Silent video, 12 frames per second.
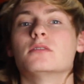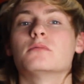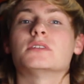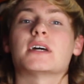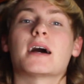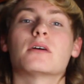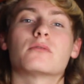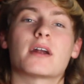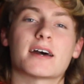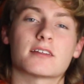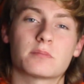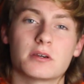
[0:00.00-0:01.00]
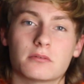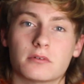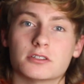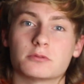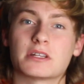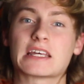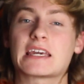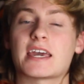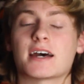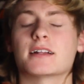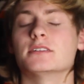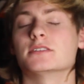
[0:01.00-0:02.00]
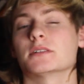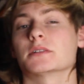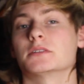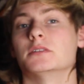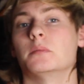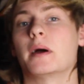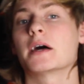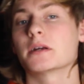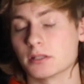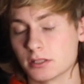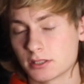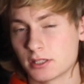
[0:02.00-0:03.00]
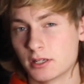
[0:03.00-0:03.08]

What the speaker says: was how raspy it was with the Catless long tube headers.